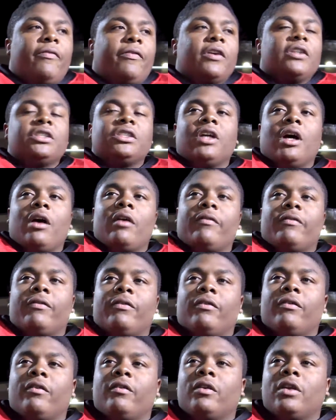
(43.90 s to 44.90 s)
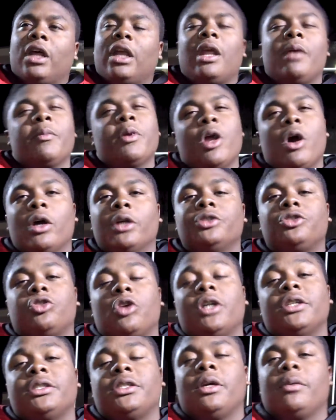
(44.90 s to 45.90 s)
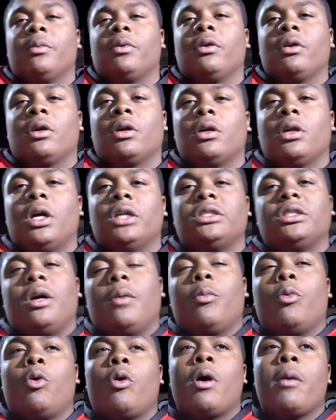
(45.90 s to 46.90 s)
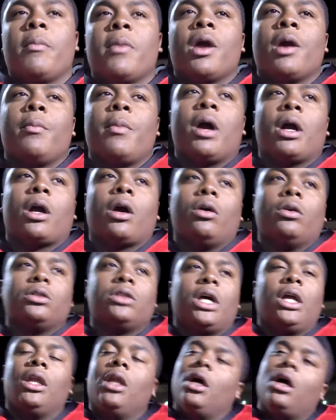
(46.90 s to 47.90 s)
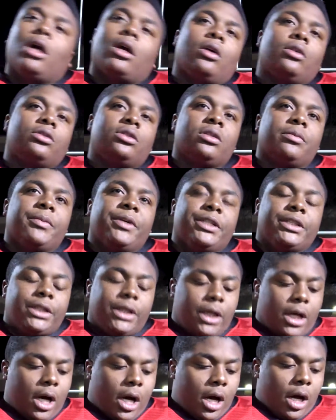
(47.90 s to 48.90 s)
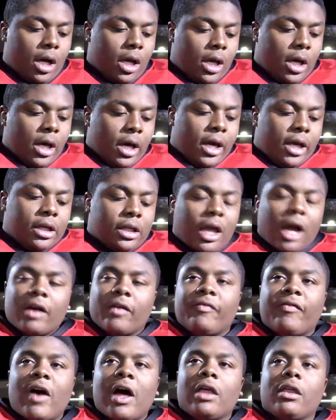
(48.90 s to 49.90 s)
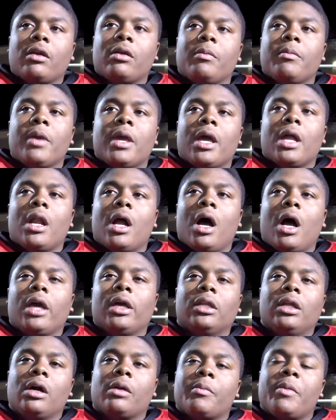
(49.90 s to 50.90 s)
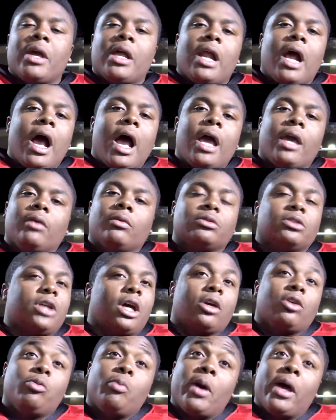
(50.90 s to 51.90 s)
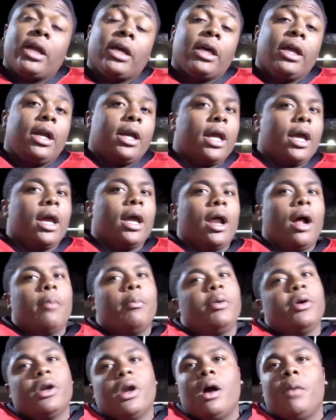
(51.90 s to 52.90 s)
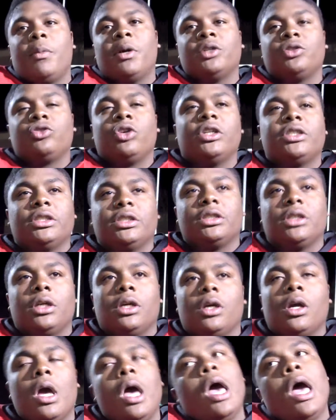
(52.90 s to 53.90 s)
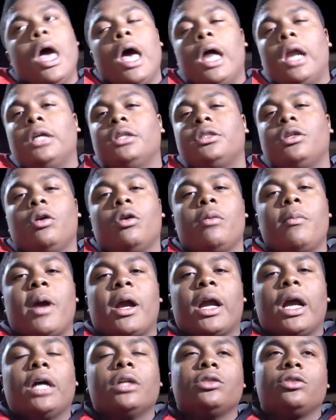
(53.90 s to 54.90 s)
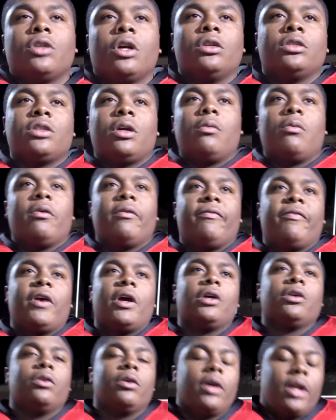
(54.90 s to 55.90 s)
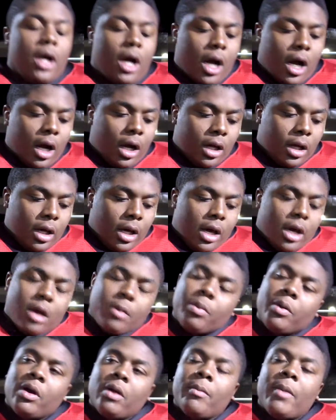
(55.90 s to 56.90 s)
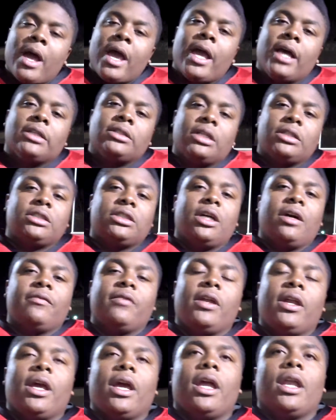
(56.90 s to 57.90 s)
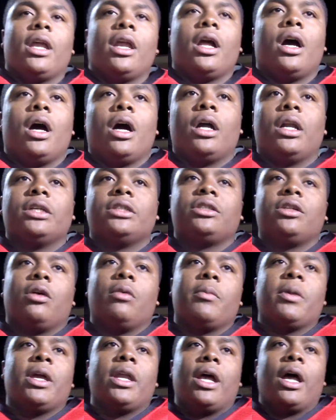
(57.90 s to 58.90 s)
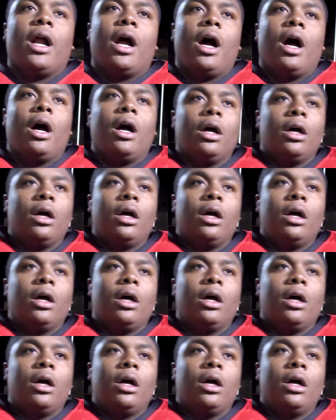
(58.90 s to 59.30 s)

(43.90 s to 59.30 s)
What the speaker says: First off, it let me know you trust him. That's number one. Me and my coach, I love Coach Kaminsky, y'all. He's like a father to me, and he looked me in the eye. He was like, you better get it in. I'm putting all my trust into you. And I told him, I got you, coach. I won't fail you. And put it in my hands, I shoved it in, and that showed me that